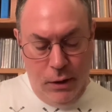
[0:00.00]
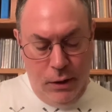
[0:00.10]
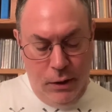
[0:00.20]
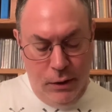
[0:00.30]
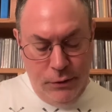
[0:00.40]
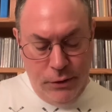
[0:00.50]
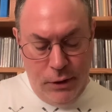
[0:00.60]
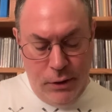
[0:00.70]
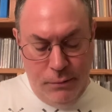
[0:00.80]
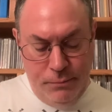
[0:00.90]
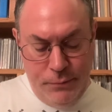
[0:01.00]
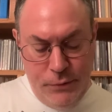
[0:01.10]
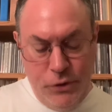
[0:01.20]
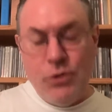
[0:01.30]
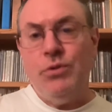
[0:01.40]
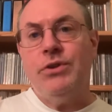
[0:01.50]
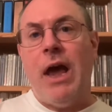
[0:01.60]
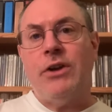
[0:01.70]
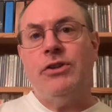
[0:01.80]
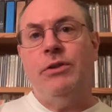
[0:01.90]
And this was
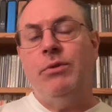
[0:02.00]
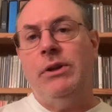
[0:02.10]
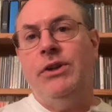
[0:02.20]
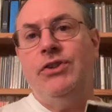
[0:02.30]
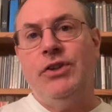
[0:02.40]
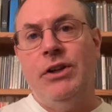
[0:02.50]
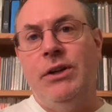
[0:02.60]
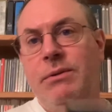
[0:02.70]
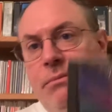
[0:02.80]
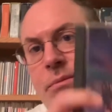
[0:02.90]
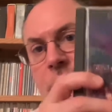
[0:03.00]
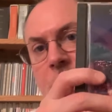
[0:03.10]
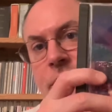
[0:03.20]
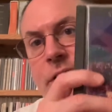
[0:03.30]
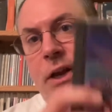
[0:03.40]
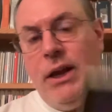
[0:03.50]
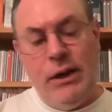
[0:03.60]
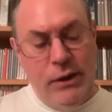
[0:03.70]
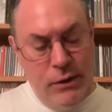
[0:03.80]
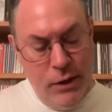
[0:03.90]
actually released in
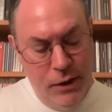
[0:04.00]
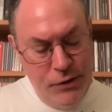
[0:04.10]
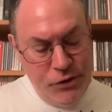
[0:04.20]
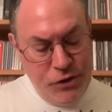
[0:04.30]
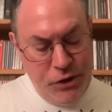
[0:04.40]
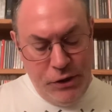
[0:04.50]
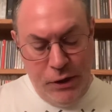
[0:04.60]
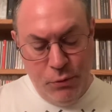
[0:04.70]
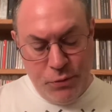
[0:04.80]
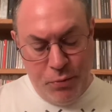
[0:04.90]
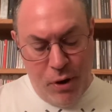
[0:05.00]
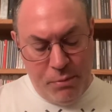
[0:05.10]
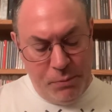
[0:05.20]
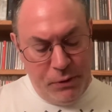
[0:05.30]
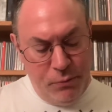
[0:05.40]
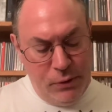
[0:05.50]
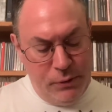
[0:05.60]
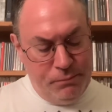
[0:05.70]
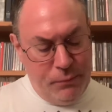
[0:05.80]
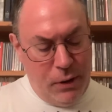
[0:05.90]
1980. The CD was probably
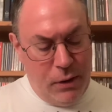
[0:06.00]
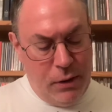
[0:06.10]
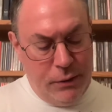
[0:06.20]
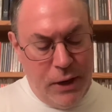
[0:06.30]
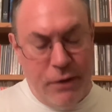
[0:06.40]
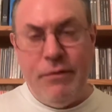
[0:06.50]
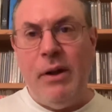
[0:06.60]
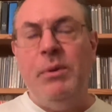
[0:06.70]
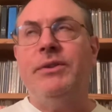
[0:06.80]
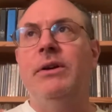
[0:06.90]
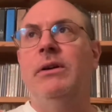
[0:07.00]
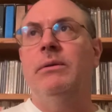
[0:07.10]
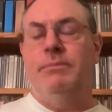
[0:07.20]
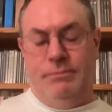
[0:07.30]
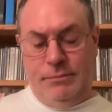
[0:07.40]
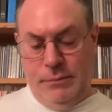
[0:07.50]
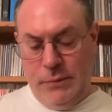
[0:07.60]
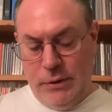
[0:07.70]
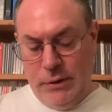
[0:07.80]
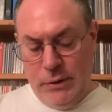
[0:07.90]
not available till
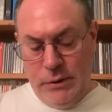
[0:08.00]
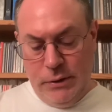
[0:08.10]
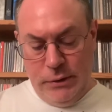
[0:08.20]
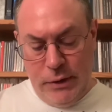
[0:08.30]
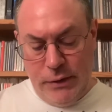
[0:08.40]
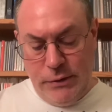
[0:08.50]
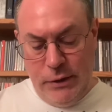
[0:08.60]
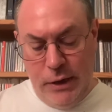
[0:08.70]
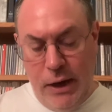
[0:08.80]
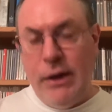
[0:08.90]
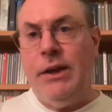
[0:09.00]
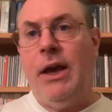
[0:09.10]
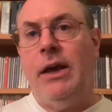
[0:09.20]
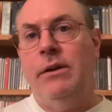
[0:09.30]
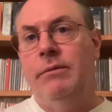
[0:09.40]
1988.